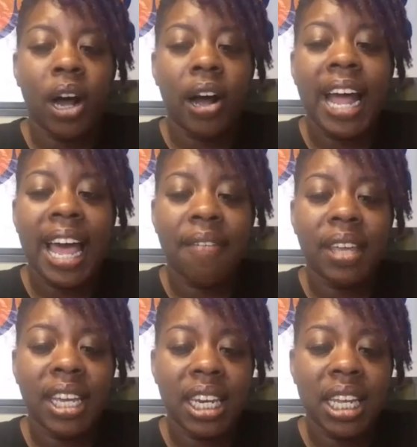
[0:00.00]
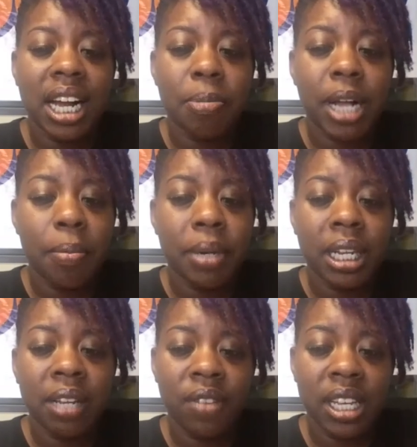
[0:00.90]
all have any upcoming
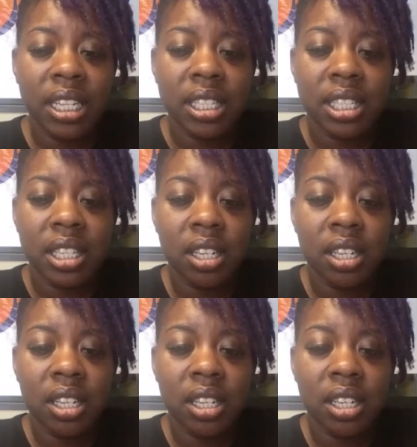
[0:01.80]
events?